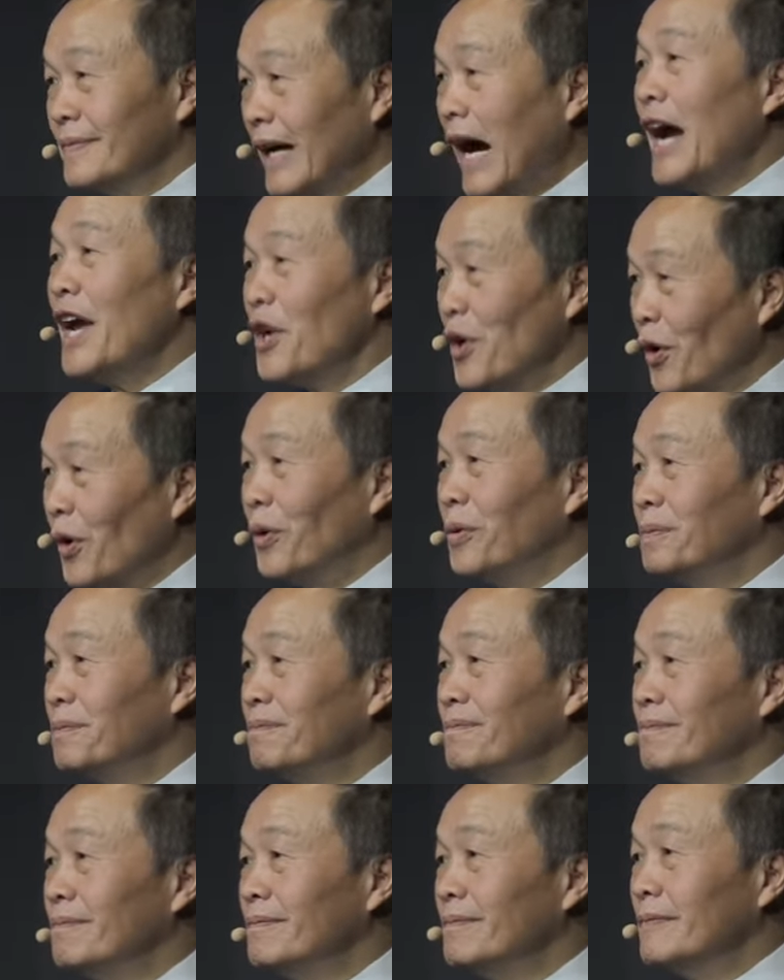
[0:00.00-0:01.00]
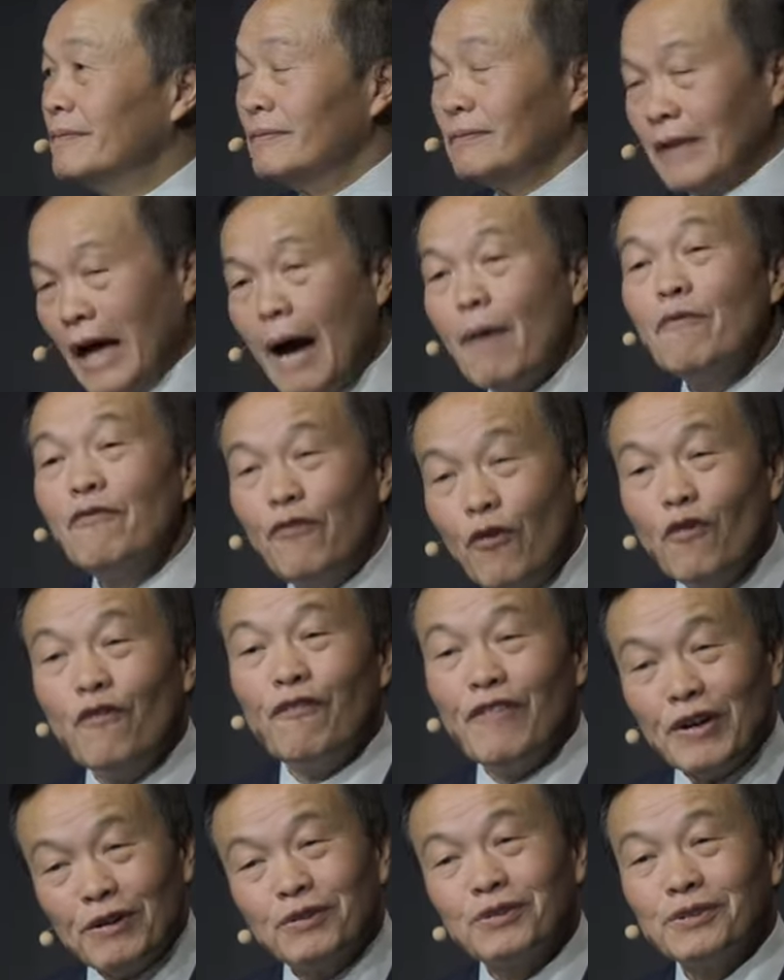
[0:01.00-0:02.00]
I know. I'm
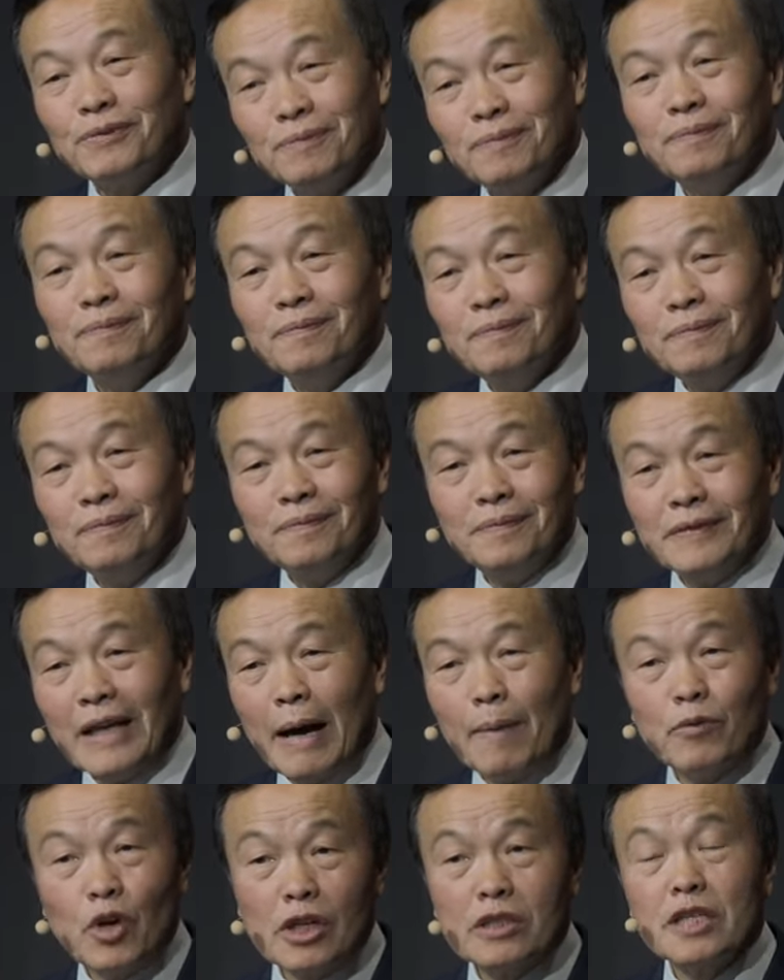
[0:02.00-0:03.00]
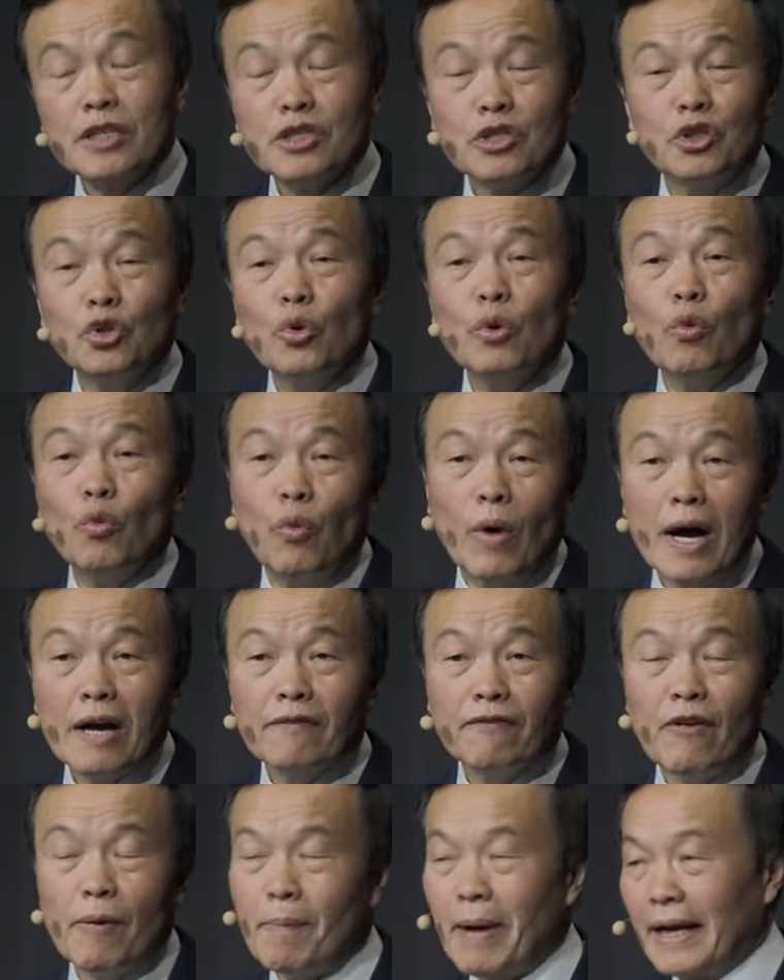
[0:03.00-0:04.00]
fulfilled. I'm not just doing
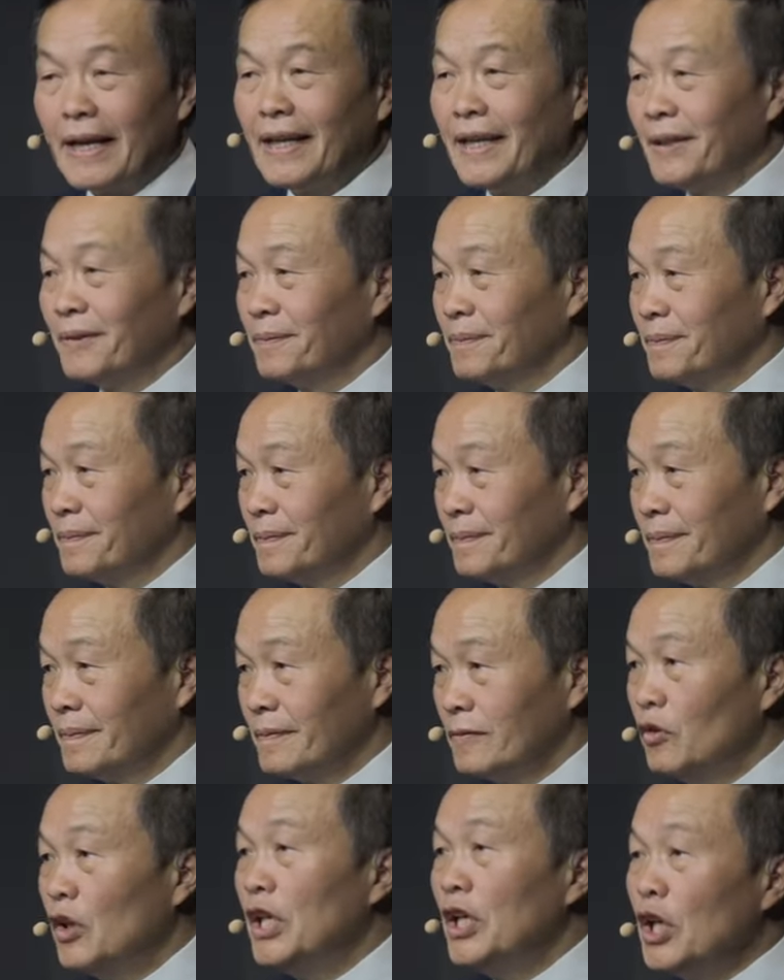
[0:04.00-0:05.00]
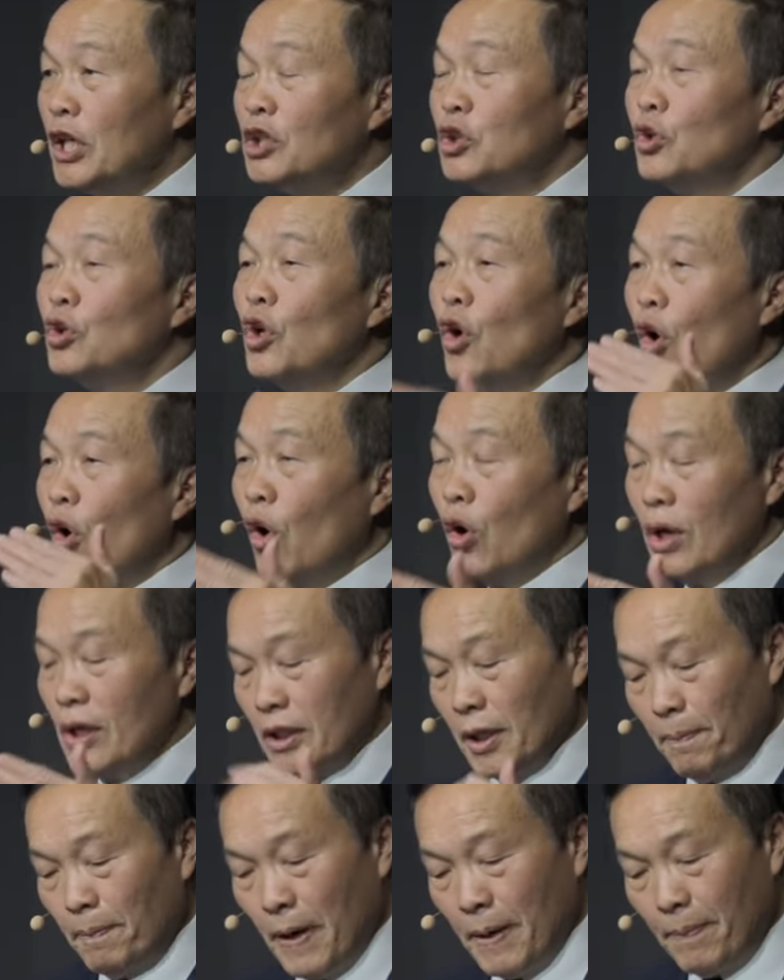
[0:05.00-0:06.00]
work for money. We need to know
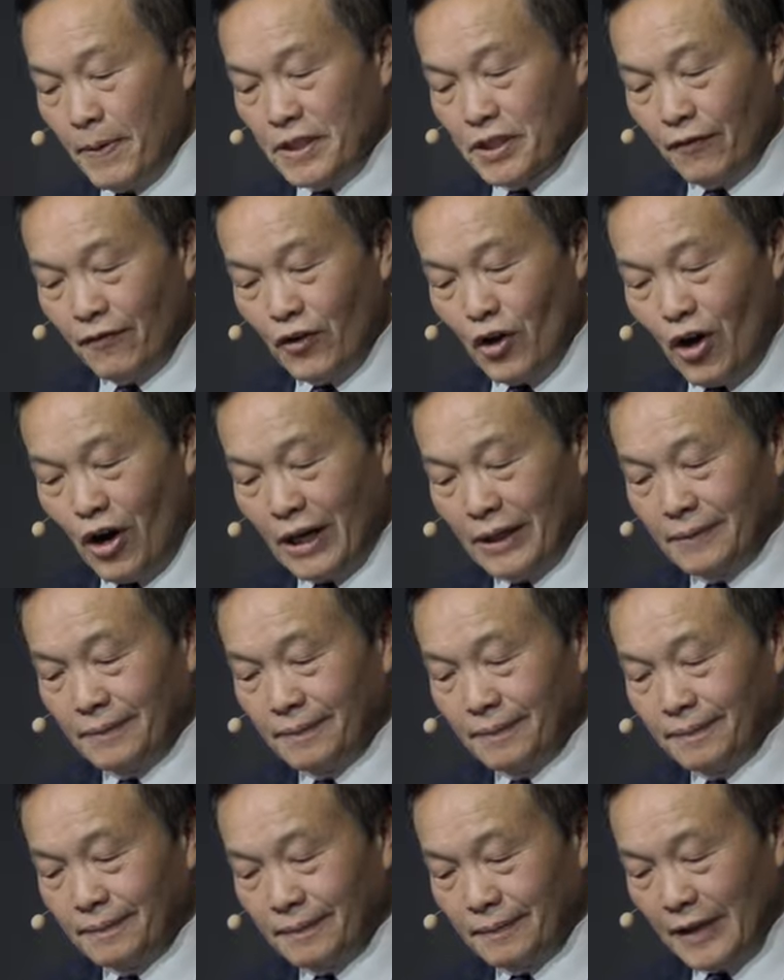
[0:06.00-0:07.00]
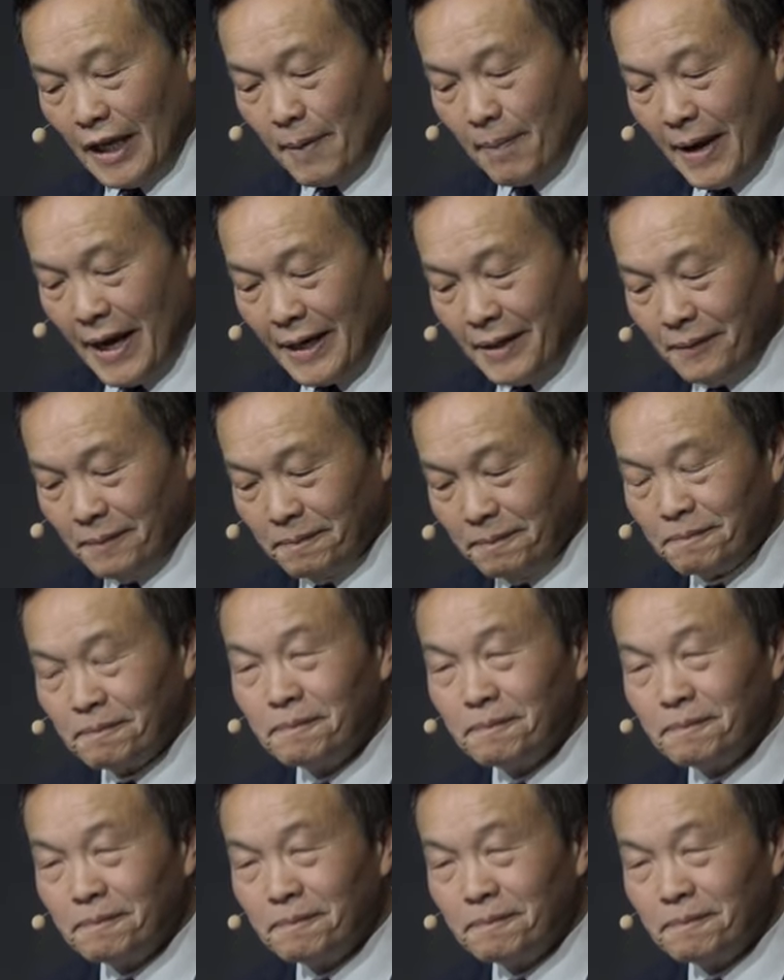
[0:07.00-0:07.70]
the purpose of God. Amen? Amen.